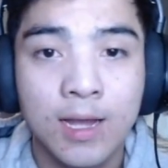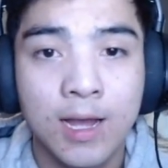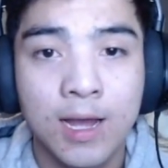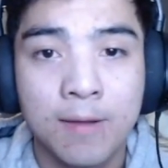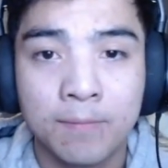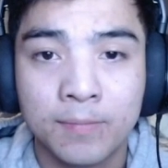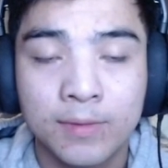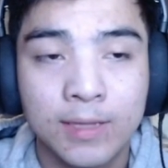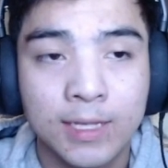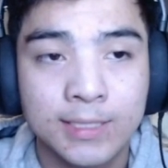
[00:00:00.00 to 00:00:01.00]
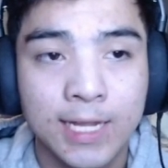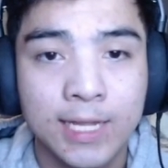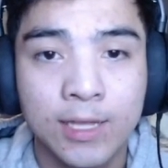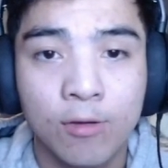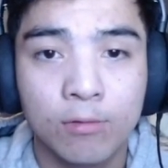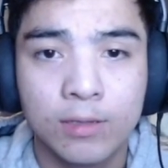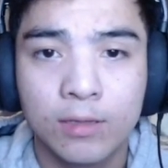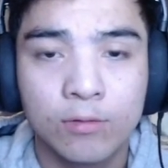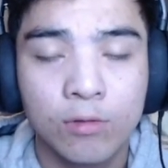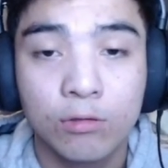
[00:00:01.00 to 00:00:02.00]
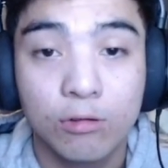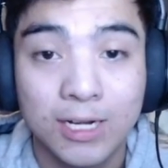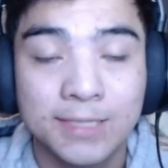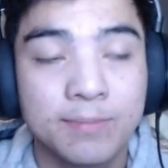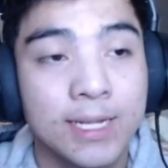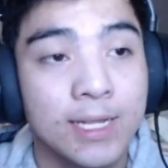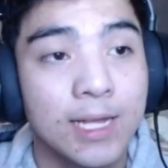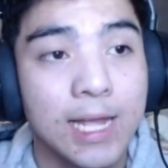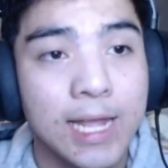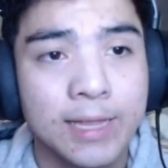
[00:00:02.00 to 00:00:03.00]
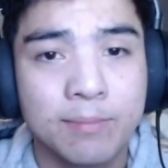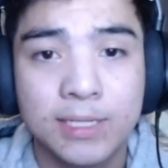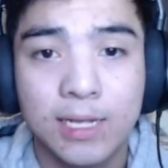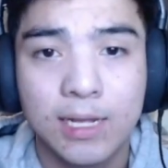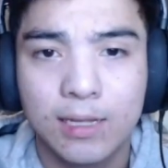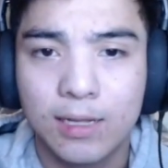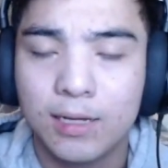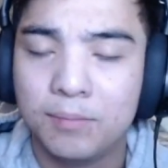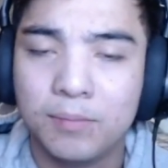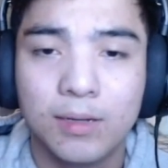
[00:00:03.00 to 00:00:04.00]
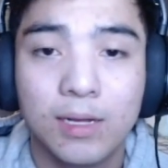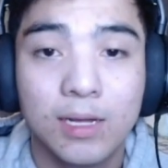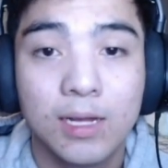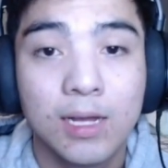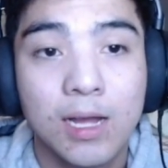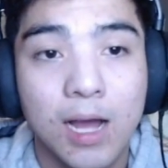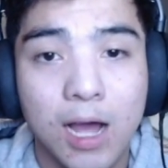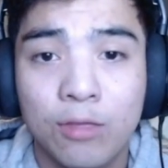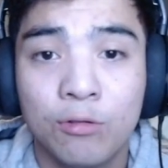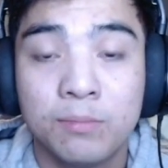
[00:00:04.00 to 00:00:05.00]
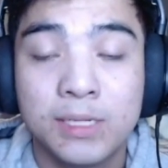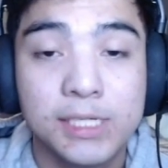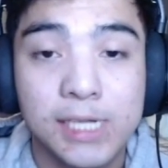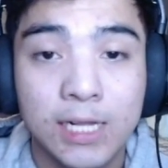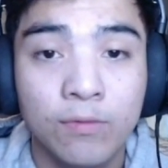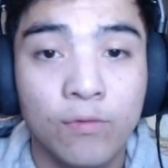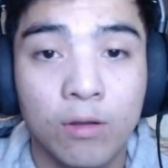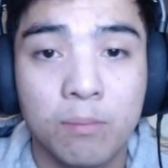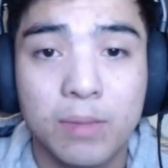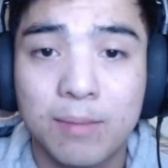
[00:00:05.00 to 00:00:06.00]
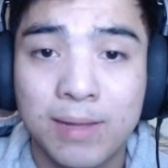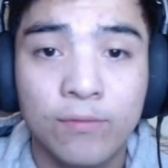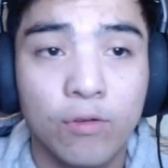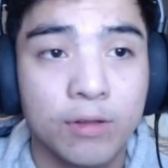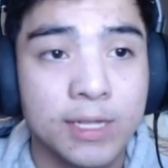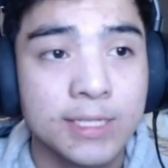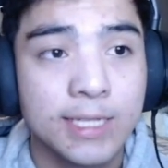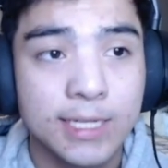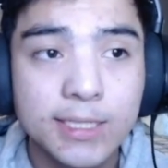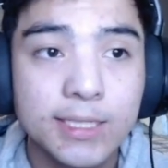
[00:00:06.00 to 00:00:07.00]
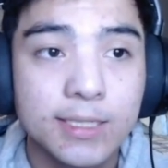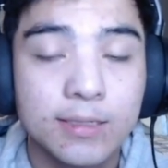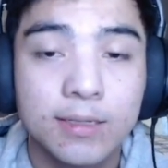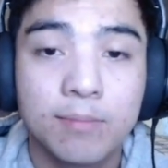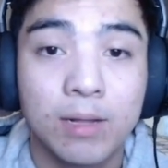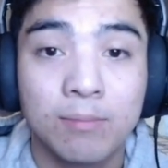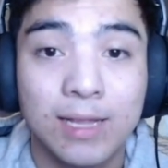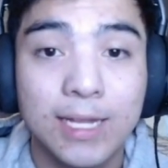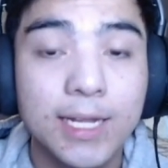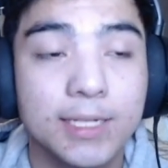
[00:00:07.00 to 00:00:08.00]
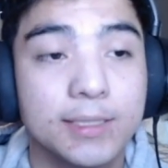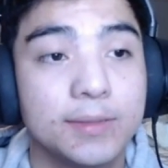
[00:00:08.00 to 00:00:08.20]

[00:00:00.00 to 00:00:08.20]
um they say they will not trust me eight B um hundred B G L for middleman for these things permalink.